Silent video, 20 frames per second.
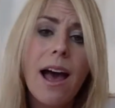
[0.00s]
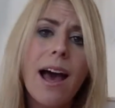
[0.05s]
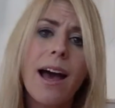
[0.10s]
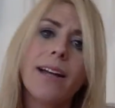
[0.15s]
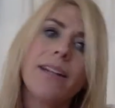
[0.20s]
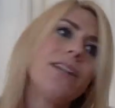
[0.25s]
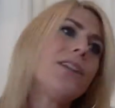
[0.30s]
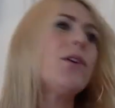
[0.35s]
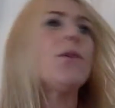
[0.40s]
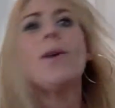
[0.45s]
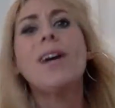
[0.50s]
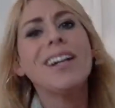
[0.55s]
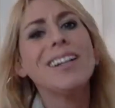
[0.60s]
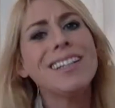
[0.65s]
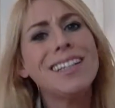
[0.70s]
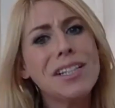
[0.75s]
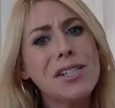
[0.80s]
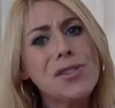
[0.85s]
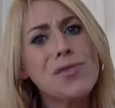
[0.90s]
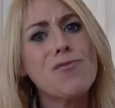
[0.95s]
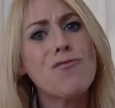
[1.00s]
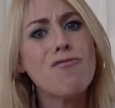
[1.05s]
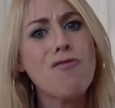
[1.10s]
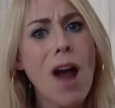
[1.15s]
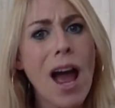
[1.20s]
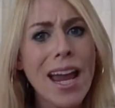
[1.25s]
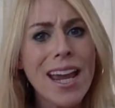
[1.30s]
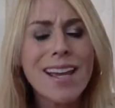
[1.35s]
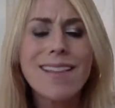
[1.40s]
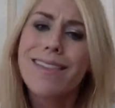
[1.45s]
And you know what? He's
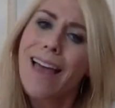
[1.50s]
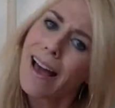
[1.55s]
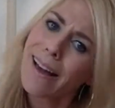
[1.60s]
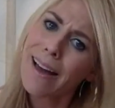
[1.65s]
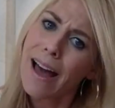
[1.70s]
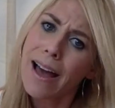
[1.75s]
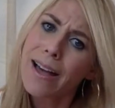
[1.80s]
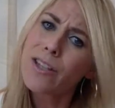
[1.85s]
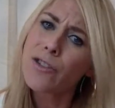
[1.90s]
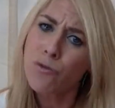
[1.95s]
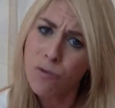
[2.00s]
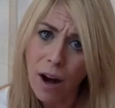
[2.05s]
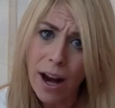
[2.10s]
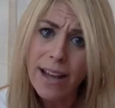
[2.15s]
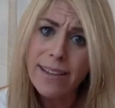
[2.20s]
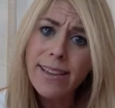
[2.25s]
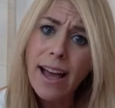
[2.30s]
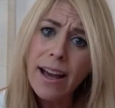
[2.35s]
right. That guy is right.